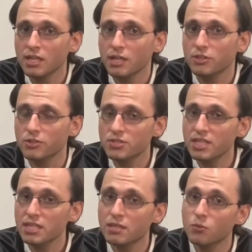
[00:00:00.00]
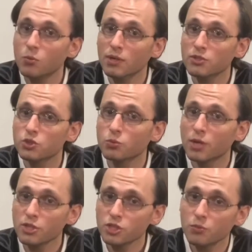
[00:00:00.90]
You see, once
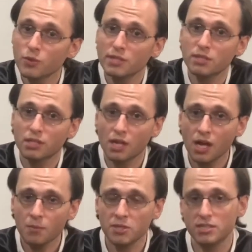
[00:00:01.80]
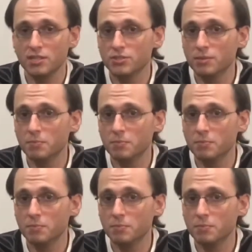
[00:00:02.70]
Russia went to communism,